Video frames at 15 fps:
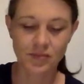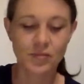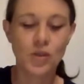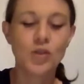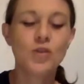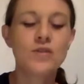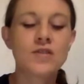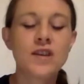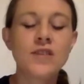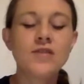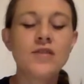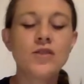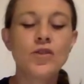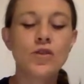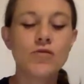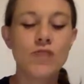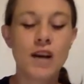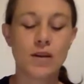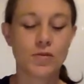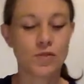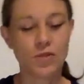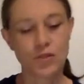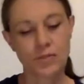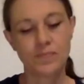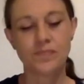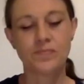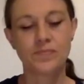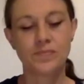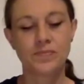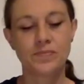Well, you're standing your ground.
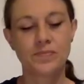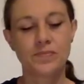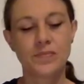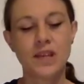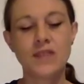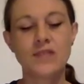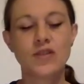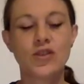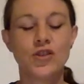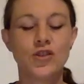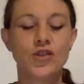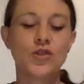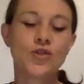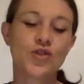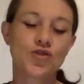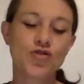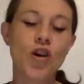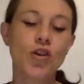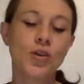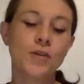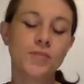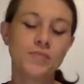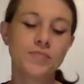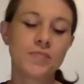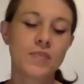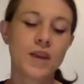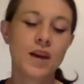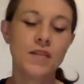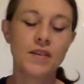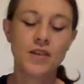That's good. You're strong.
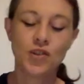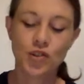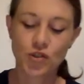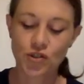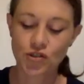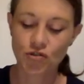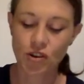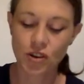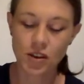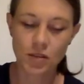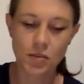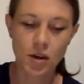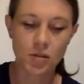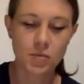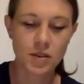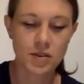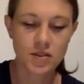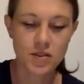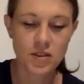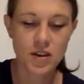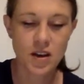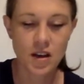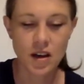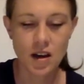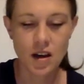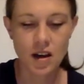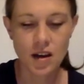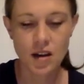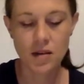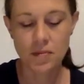Aries, you're strong at the moment.
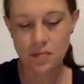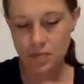Let